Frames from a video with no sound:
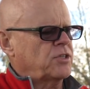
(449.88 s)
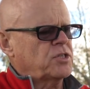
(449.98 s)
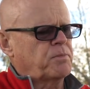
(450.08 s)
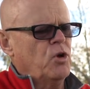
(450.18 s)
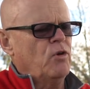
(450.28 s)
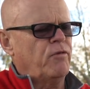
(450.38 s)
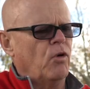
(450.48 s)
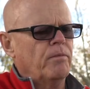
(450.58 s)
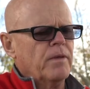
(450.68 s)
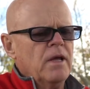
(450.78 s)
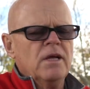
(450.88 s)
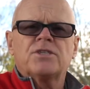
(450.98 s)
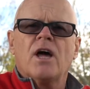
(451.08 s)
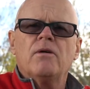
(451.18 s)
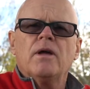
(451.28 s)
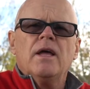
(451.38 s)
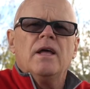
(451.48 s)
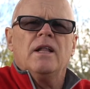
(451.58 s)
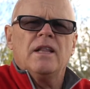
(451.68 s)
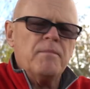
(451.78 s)
Just beautiful. So
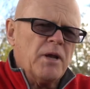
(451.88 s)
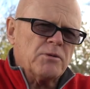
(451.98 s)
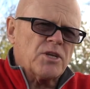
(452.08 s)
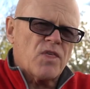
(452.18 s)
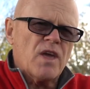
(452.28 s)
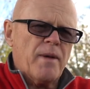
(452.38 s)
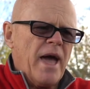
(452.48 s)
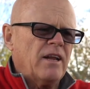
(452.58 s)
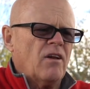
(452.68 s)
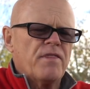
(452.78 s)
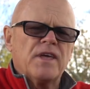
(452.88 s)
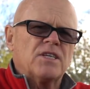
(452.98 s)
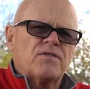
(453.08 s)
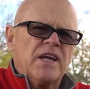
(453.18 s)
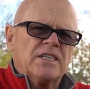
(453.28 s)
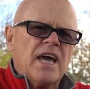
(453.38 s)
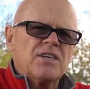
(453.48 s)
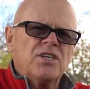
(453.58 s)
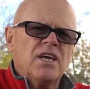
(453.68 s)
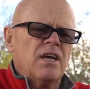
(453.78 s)
let me know what you think about it. I think it's
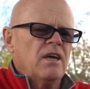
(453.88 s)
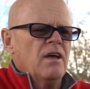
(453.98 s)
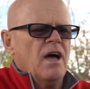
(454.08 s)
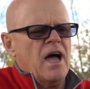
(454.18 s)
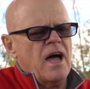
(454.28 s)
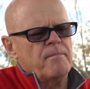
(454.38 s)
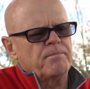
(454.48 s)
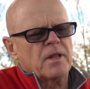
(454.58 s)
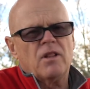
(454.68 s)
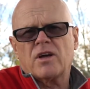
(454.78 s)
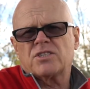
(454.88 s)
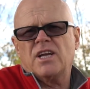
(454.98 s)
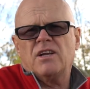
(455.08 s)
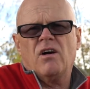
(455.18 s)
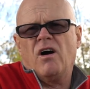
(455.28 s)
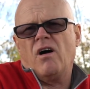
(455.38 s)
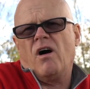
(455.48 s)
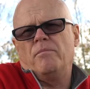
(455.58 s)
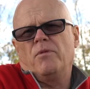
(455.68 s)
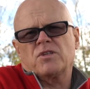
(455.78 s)
fantastic. Like I said,
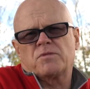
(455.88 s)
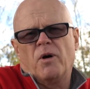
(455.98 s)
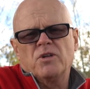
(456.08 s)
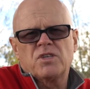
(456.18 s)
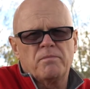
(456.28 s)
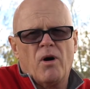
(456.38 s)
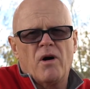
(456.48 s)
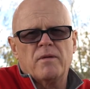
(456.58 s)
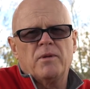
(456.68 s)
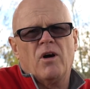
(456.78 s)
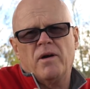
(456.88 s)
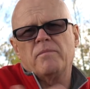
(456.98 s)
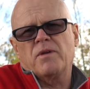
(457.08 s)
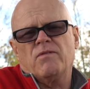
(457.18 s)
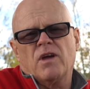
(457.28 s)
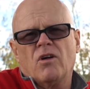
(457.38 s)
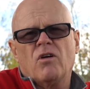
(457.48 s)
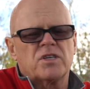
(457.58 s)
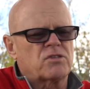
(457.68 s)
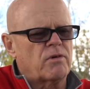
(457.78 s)
I'm not sponsored by them, and I am giving an
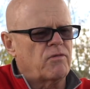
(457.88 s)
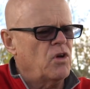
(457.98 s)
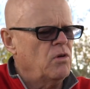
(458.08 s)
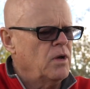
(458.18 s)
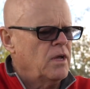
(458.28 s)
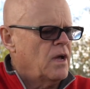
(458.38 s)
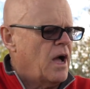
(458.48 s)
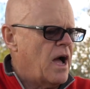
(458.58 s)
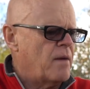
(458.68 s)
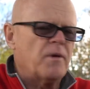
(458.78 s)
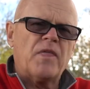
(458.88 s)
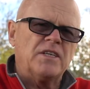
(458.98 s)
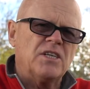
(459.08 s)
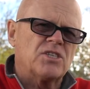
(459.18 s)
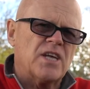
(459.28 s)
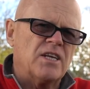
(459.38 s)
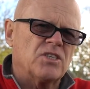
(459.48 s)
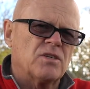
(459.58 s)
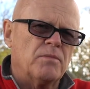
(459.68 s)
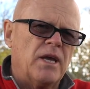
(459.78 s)
honest review, but they did send
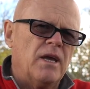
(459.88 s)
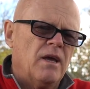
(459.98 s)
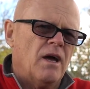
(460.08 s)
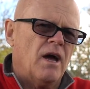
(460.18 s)
it to me